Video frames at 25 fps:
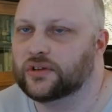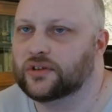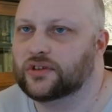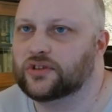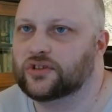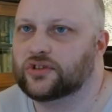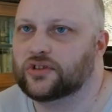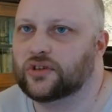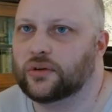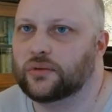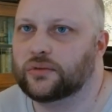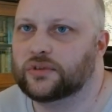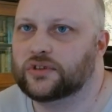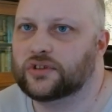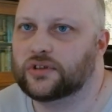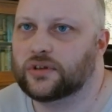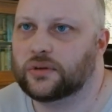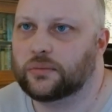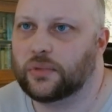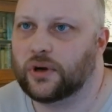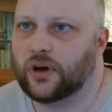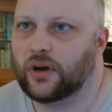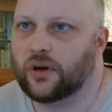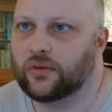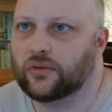so it's
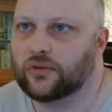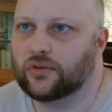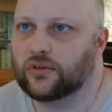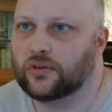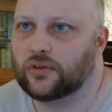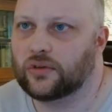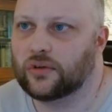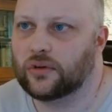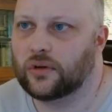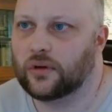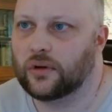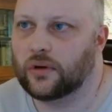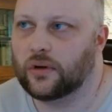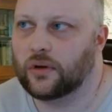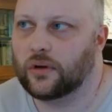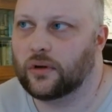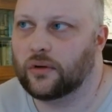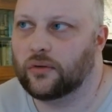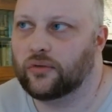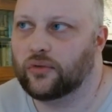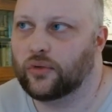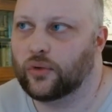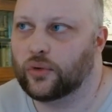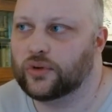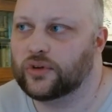about
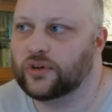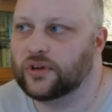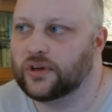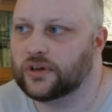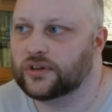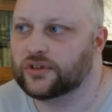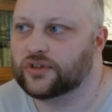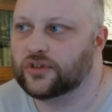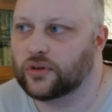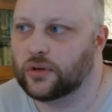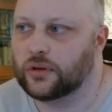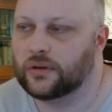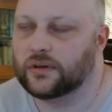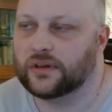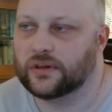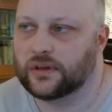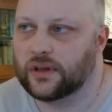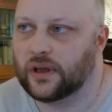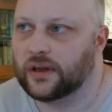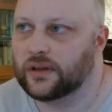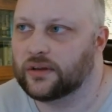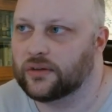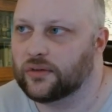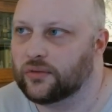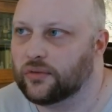40 years old in
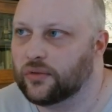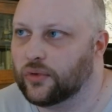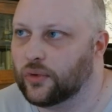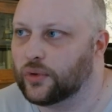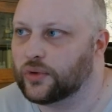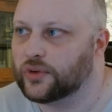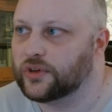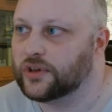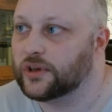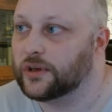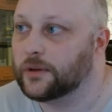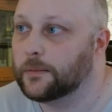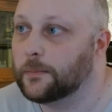1940.